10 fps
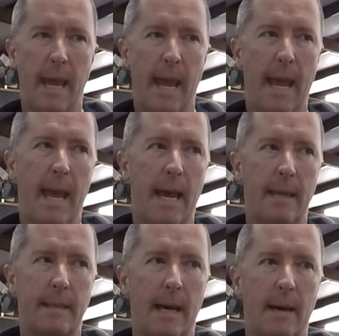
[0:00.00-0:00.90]

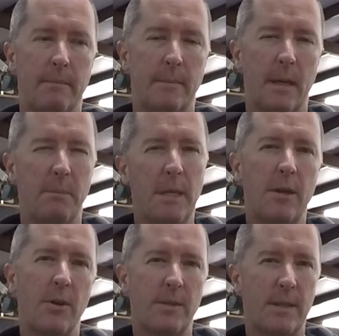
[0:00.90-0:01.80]
and I'd be
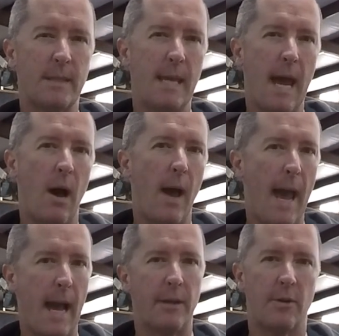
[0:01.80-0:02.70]
curious to see how
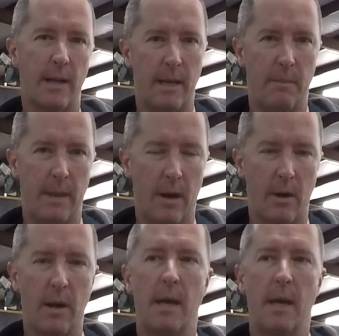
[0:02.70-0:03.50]
accurate I am there.